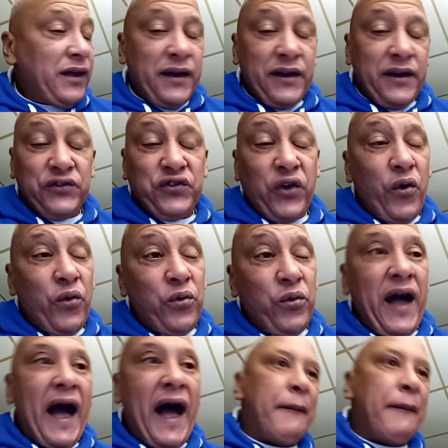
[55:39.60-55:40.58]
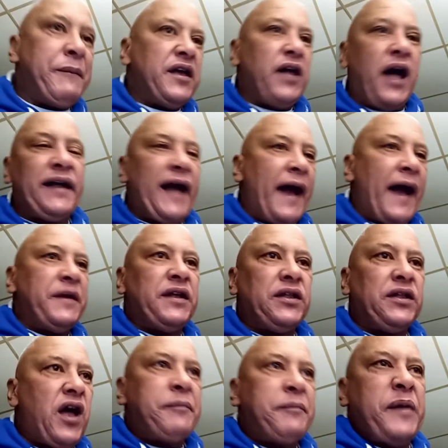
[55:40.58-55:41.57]
So I mean, a
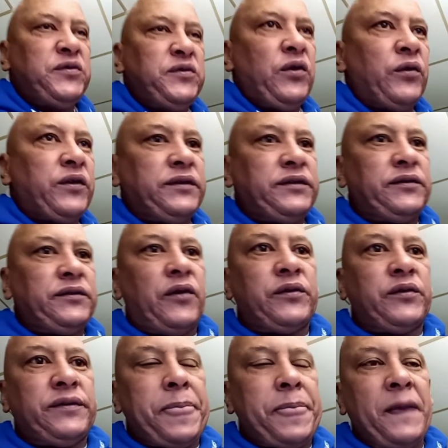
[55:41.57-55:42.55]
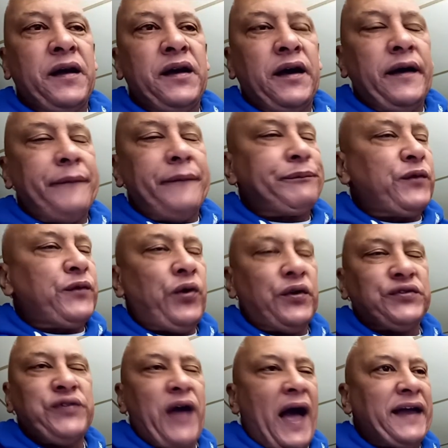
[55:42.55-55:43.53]
lot of people, you know, of course,
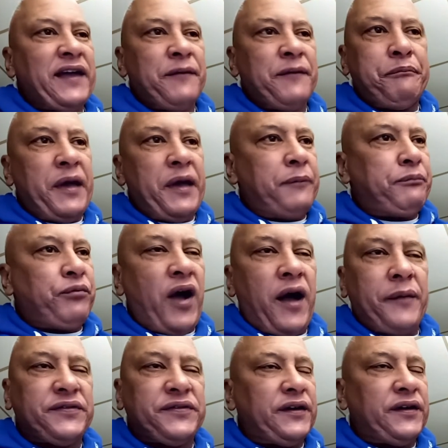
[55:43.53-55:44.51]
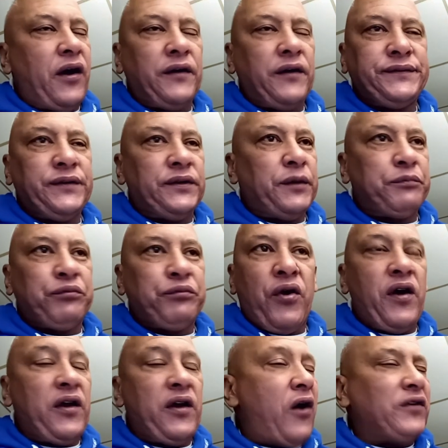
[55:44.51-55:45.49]
I get big props to
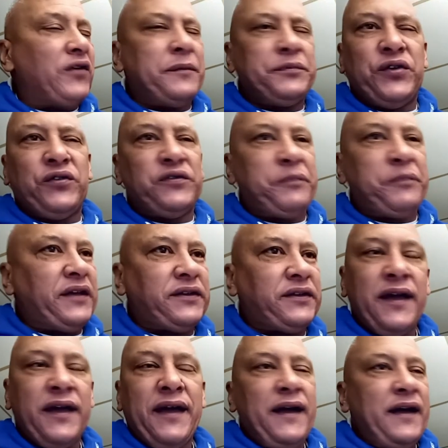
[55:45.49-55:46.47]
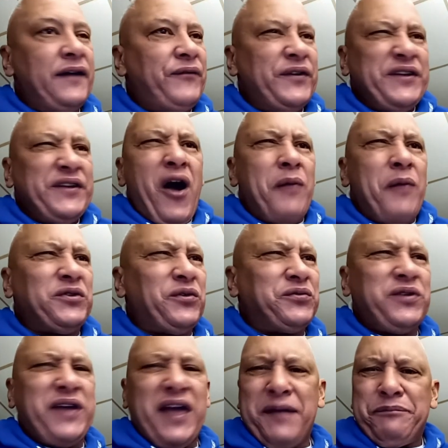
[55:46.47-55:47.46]
LeBron, all them dudes, man. Yeah.
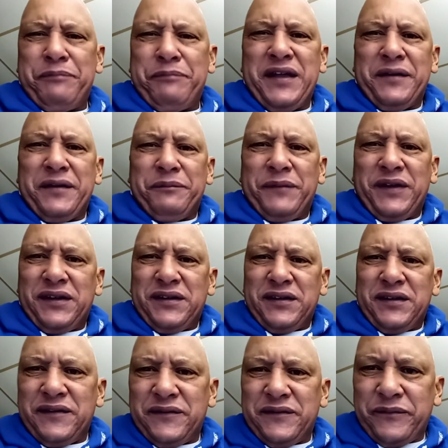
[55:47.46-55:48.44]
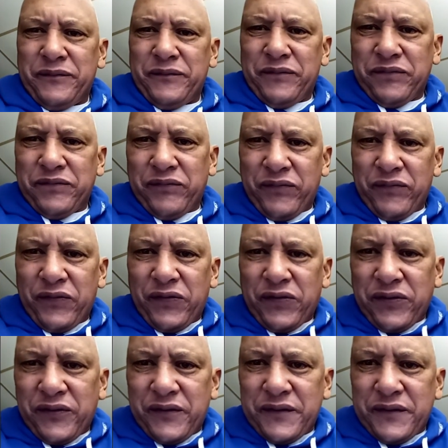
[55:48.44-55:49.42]
All the eras was
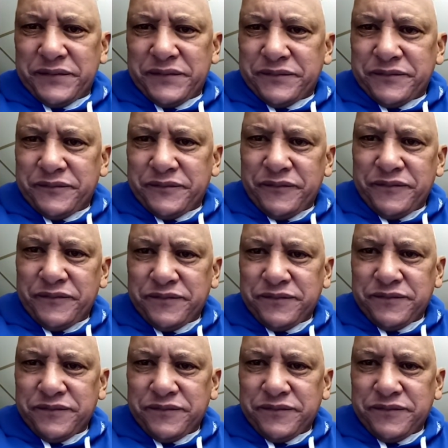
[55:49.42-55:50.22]
the truth.